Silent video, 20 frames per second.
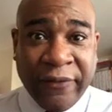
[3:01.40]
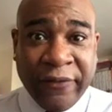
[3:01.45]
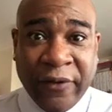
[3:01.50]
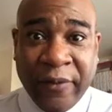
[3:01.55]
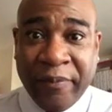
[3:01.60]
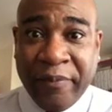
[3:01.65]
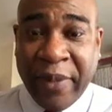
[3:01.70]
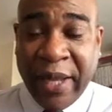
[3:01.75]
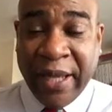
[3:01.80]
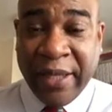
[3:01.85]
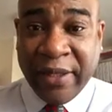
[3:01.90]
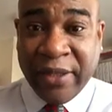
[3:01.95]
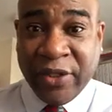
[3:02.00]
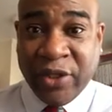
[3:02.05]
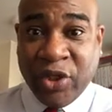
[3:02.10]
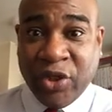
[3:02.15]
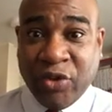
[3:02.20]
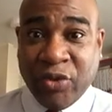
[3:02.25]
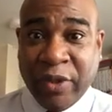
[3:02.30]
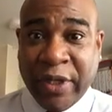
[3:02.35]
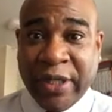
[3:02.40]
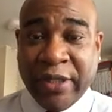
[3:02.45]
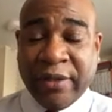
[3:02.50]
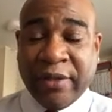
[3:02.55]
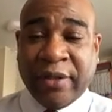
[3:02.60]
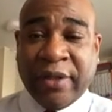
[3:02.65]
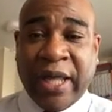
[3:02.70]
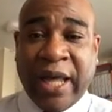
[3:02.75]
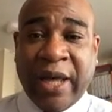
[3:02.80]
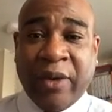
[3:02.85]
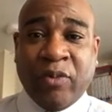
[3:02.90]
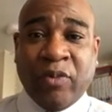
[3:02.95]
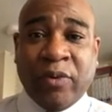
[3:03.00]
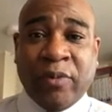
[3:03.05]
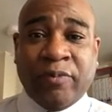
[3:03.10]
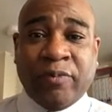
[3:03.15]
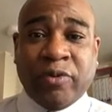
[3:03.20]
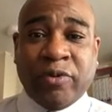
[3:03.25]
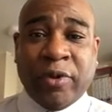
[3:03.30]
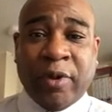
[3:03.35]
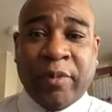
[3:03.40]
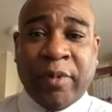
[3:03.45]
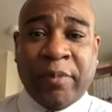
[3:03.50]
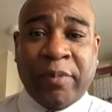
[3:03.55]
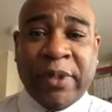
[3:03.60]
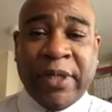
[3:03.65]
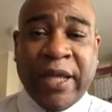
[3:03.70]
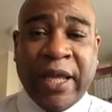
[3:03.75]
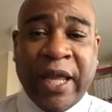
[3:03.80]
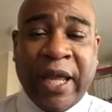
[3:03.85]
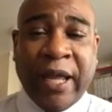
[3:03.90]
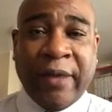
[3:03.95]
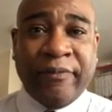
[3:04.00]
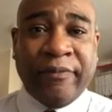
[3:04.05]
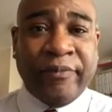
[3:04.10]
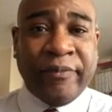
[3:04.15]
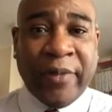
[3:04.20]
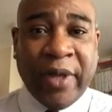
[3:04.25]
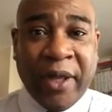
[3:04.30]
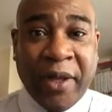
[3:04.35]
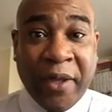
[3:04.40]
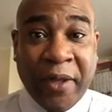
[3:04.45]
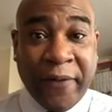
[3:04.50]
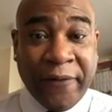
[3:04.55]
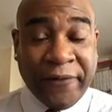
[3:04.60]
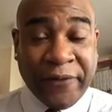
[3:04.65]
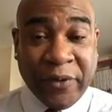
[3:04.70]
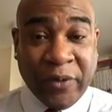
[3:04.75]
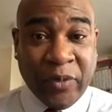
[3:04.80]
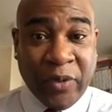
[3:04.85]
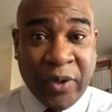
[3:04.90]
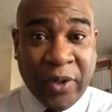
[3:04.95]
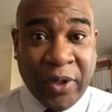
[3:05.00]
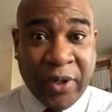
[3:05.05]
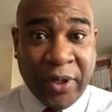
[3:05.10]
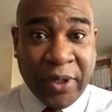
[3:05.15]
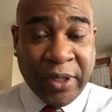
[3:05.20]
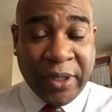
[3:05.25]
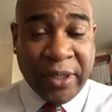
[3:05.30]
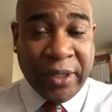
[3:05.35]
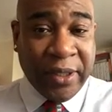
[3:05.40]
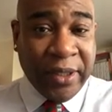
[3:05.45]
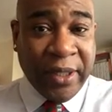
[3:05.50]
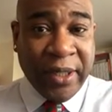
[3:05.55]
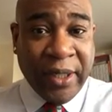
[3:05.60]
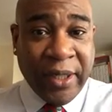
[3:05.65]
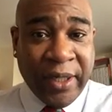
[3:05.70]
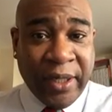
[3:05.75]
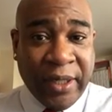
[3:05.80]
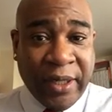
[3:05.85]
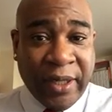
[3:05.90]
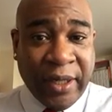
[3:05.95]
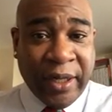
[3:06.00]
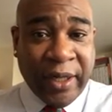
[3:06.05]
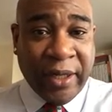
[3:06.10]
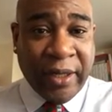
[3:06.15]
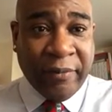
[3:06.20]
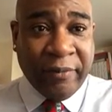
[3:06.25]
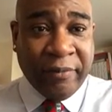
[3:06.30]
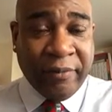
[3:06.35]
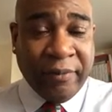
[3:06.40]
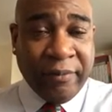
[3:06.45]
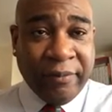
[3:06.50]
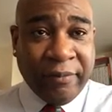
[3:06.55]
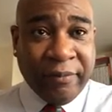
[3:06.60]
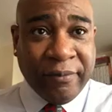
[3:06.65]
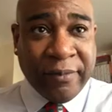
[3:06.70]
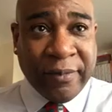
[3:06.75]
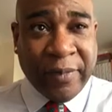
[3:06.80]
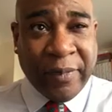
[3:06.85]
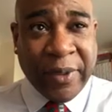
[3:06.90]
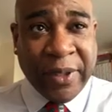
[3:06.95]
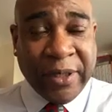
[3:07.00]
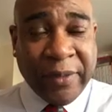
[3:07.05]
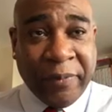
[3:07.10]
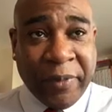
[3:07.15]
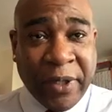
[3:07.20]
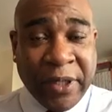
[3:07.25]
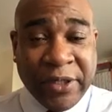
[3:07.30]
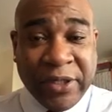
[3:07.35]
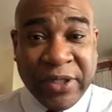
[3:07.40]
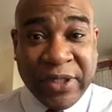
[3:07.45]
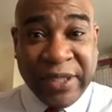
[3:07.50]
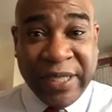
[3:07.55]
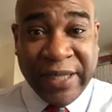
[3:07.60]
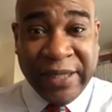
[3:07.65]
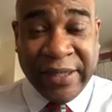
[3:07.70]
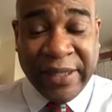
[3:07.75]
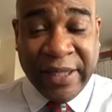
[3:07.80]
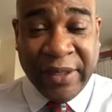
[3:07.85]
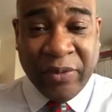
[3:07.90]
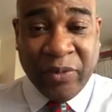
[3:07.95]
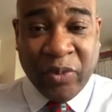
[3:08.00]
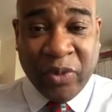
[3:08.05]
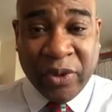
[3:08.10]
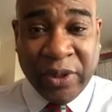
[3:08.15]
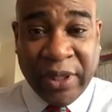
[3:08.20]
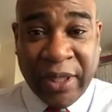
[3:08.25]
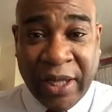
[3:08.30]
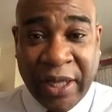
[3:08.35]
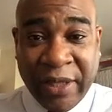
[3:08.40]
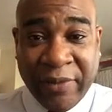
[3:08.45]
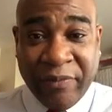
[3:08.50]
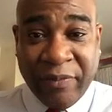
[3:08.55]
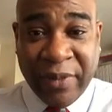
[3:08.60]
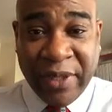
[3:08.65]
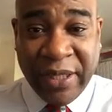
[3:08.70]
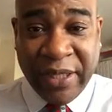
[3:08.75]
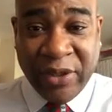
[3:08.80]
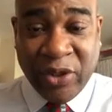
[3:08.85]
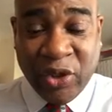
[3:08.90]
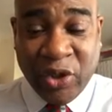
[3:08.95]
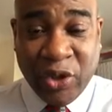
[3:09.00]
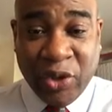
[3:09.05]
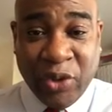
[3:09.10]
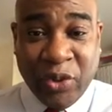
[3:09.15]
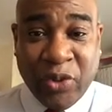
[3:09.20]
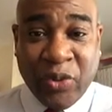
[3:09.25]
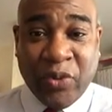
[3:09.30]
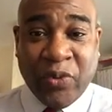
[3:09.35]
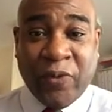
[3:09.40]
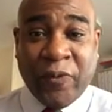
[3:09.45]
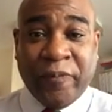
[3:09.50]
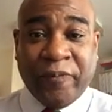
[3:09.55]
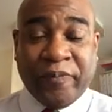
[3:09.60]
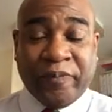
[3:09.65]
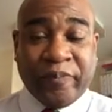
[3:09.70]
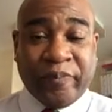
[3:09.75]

from Baker Street. That will probably happen after work. I mean, the person selling it would like me to